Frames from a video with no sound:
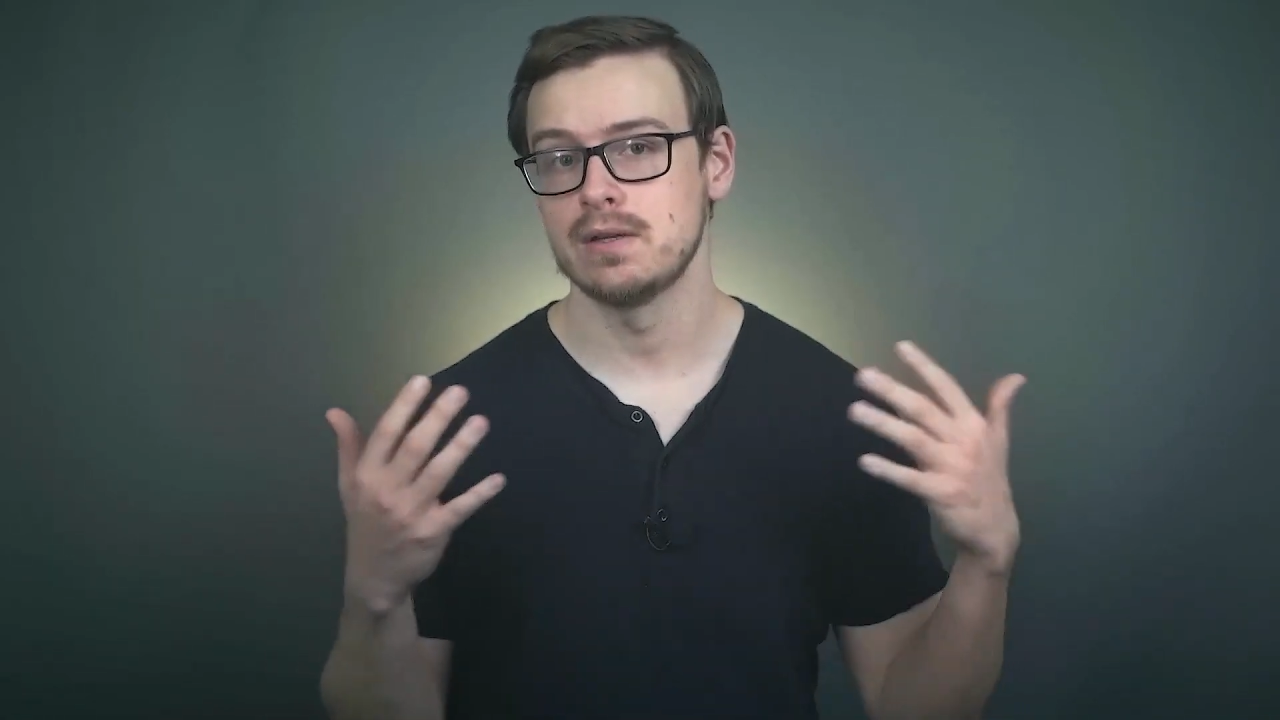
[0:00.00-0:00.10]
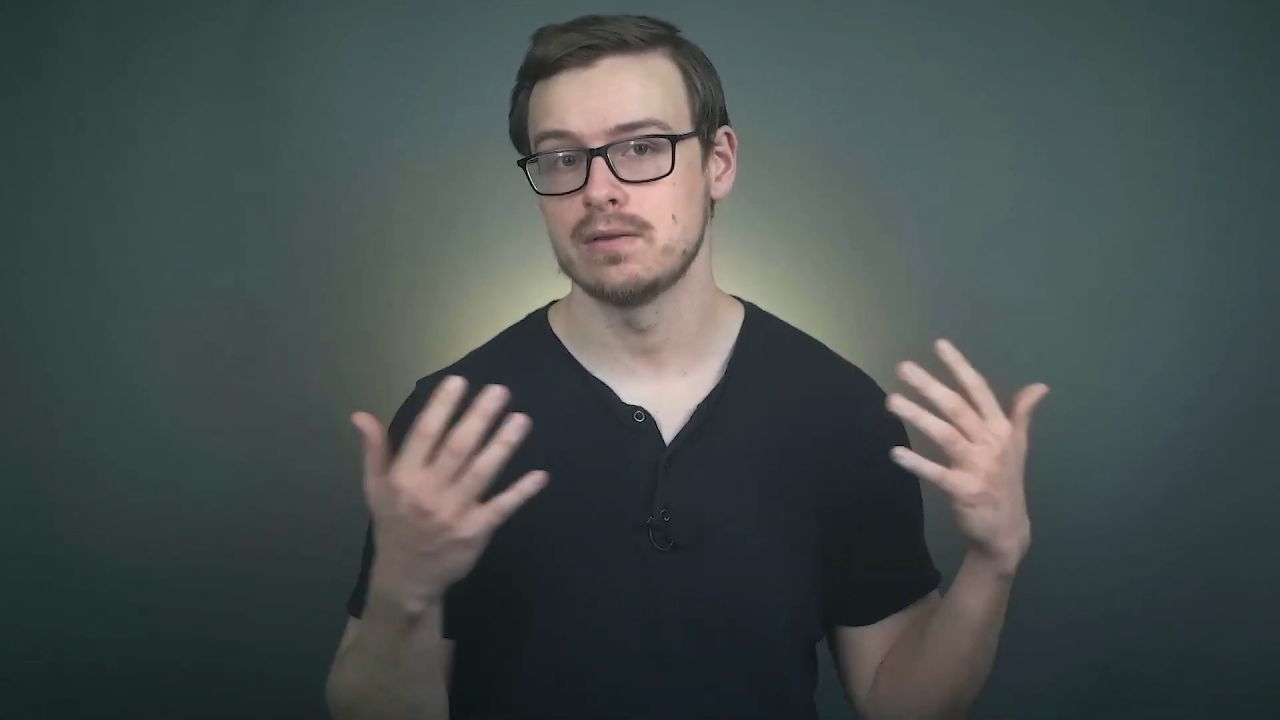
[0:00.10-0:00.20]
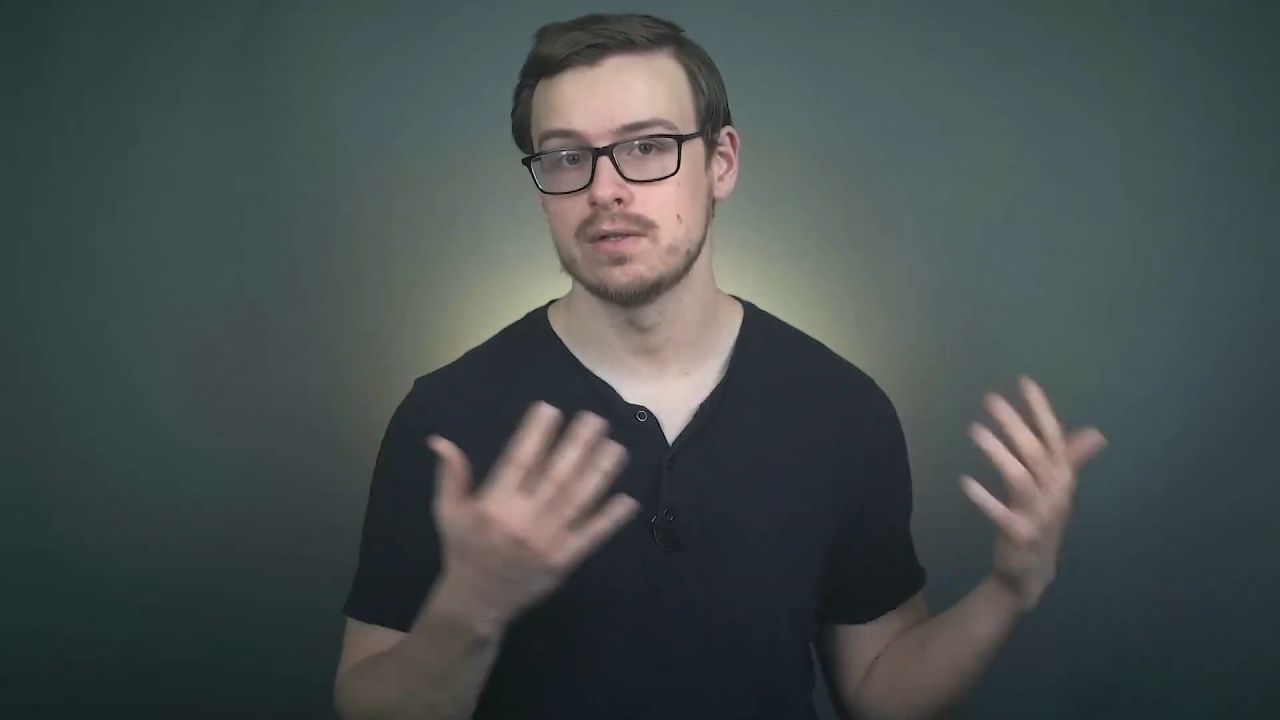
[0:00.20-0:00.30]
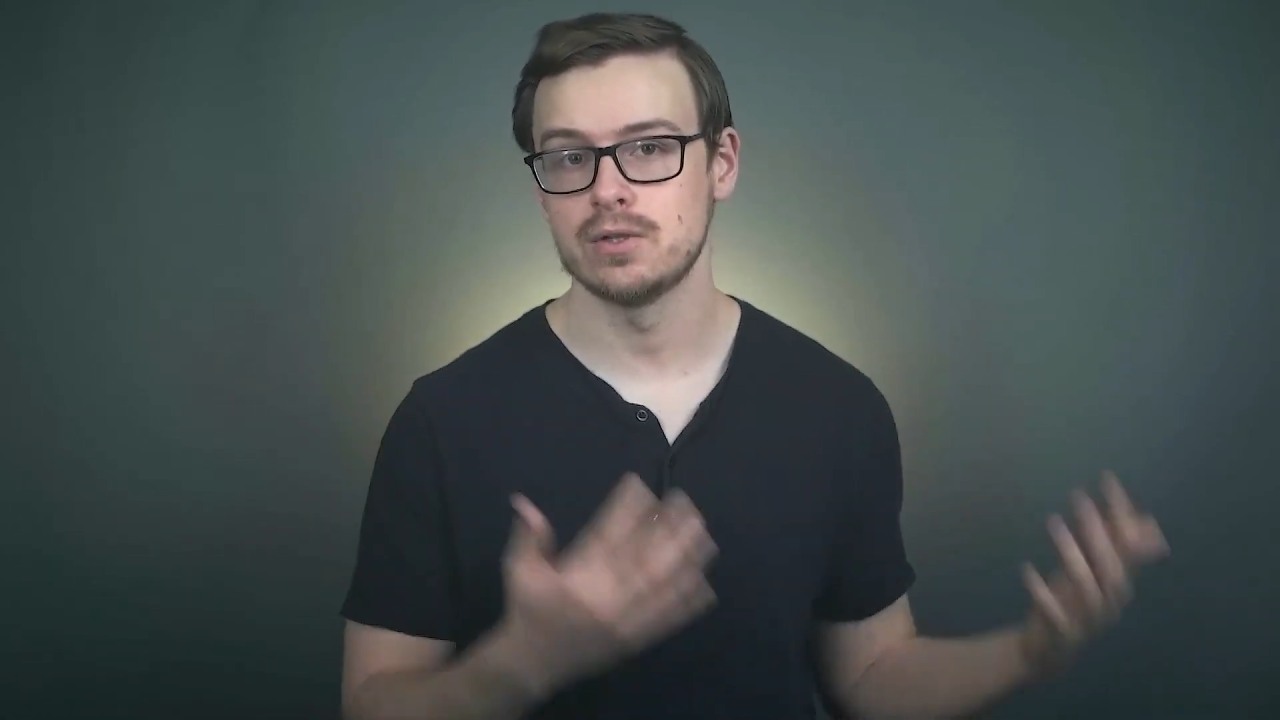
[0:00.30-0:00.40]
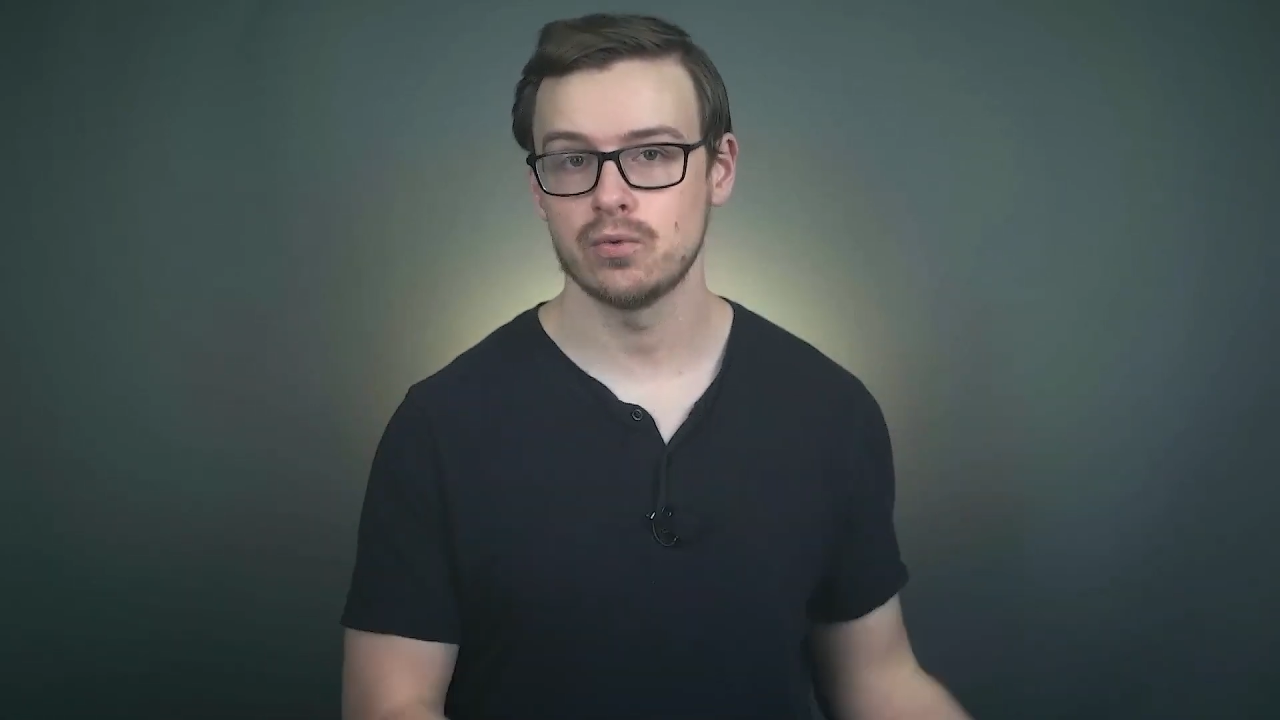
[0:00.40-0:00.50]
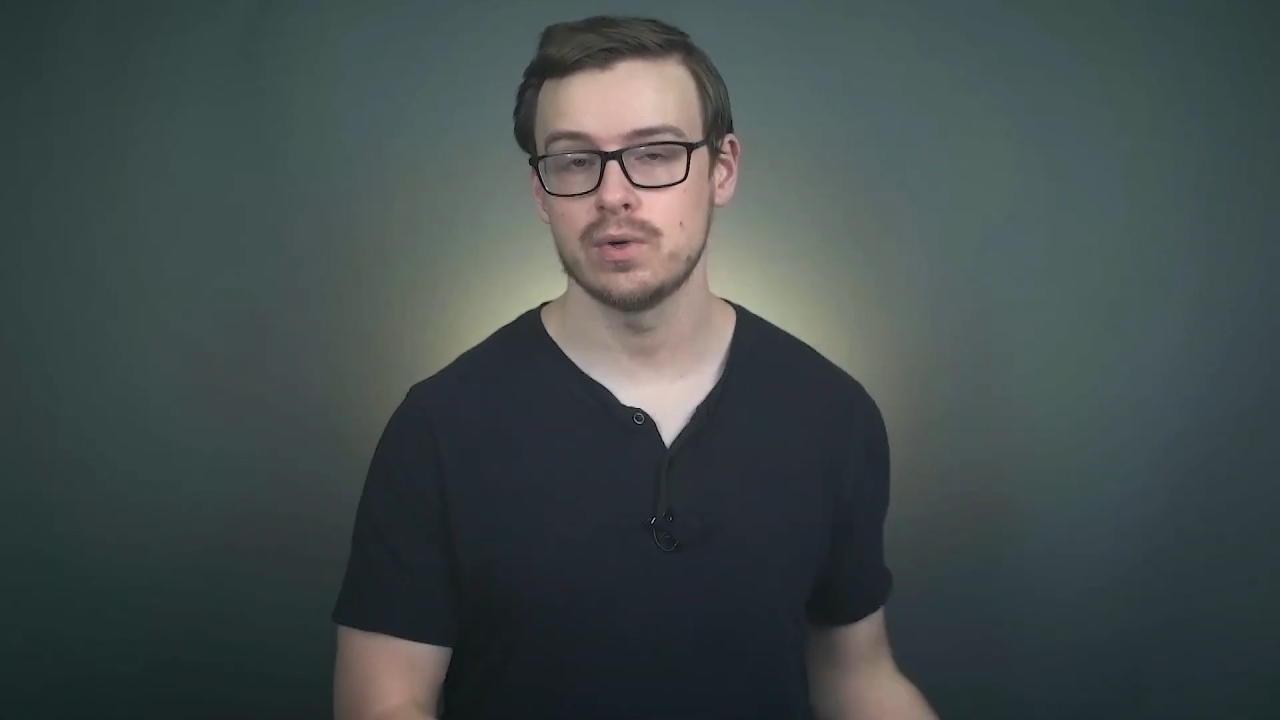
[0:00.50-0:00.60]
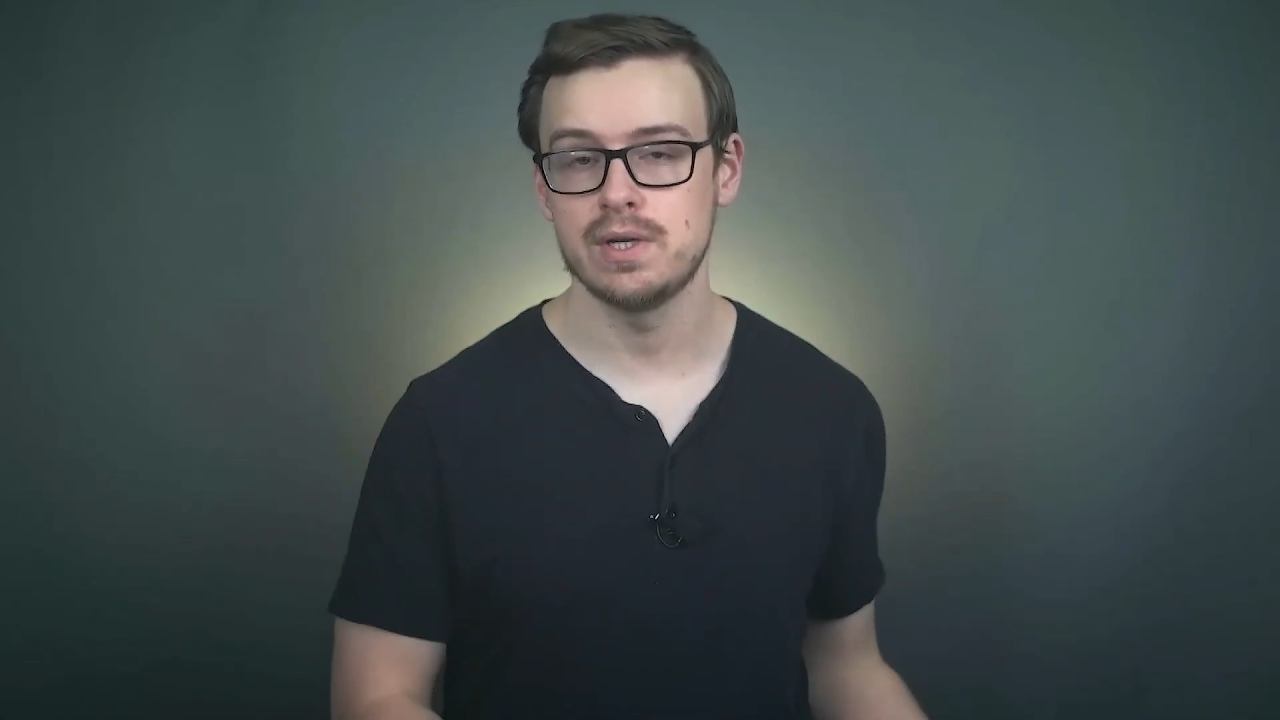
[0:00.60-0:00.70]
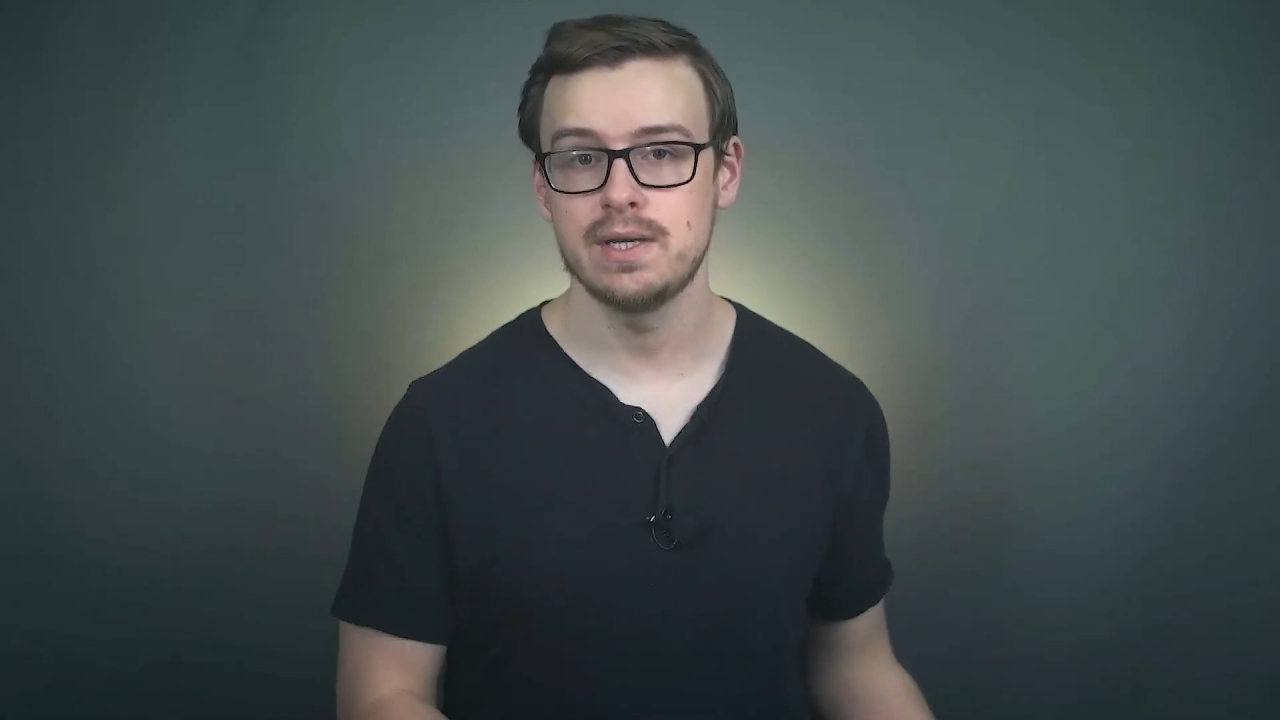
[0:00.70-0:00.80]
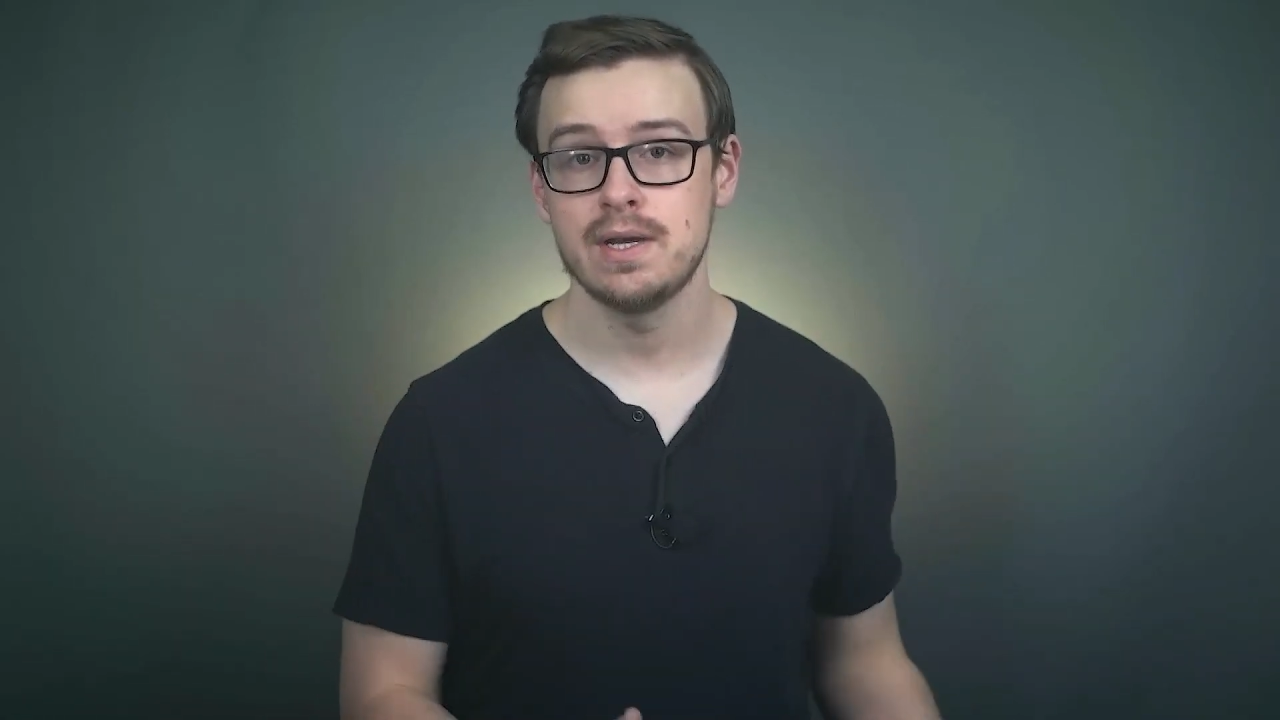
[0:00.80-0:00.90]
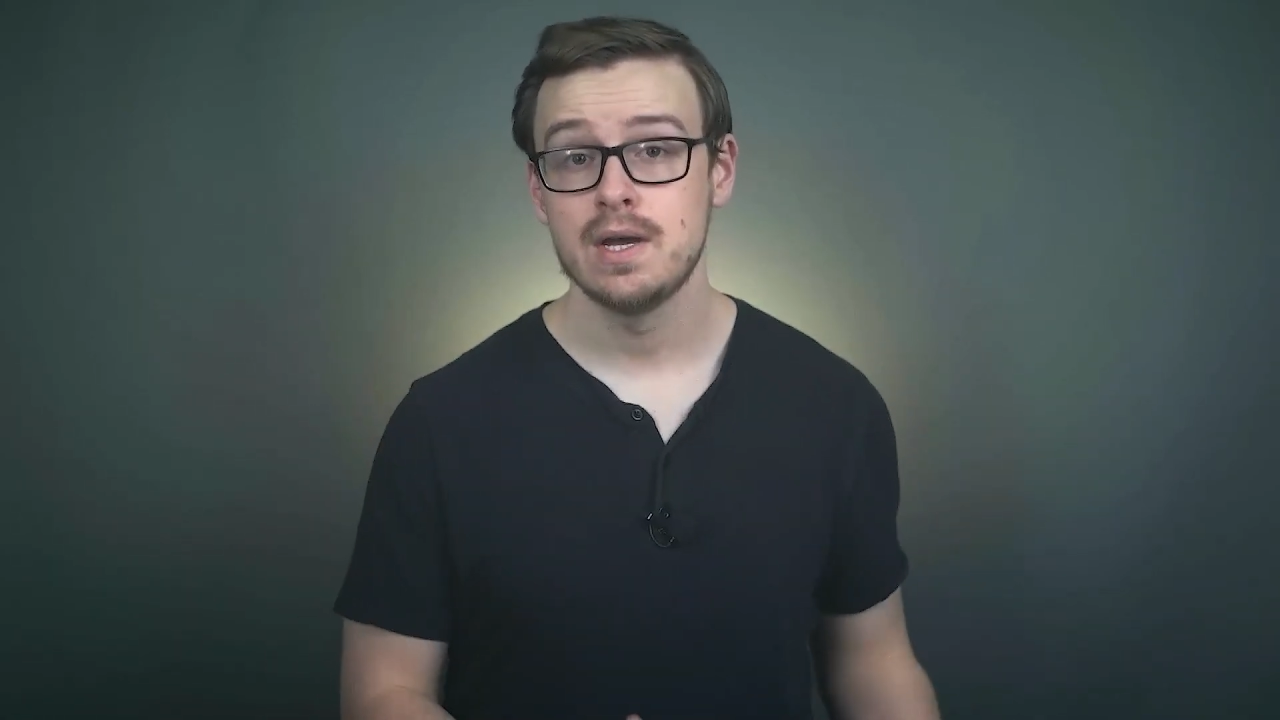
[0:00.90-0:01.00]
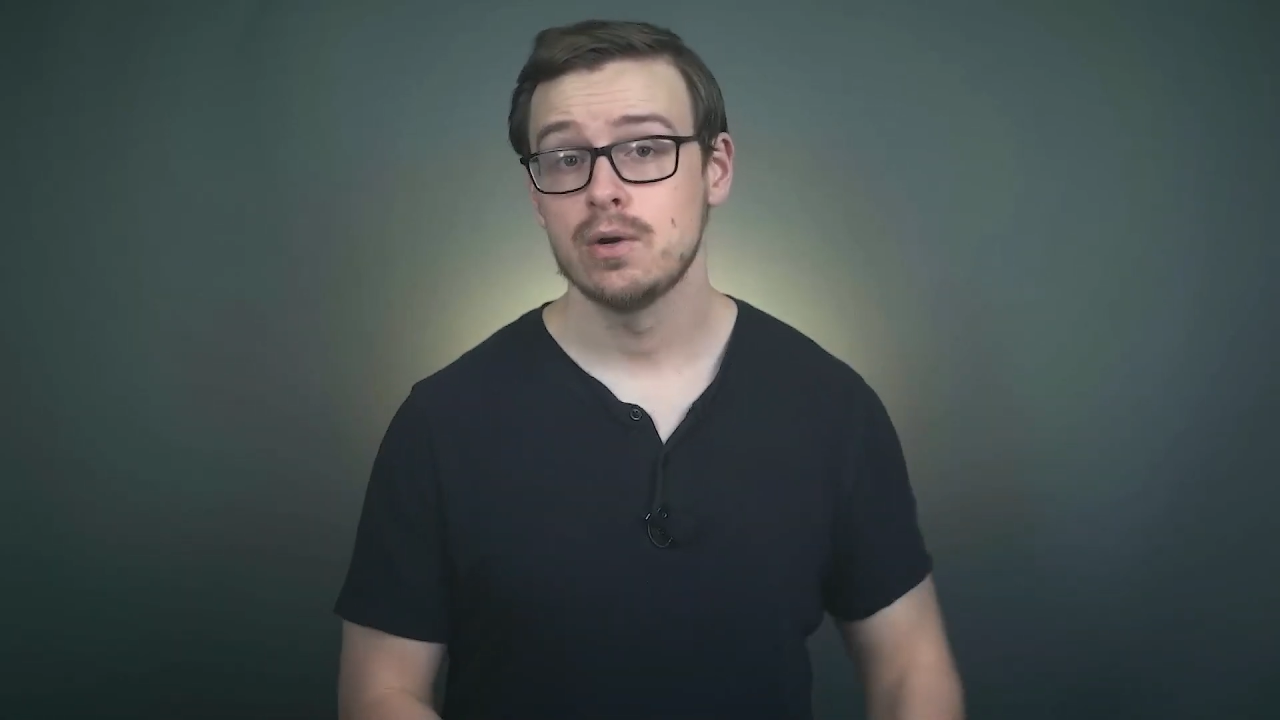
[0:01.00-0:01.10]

the degree,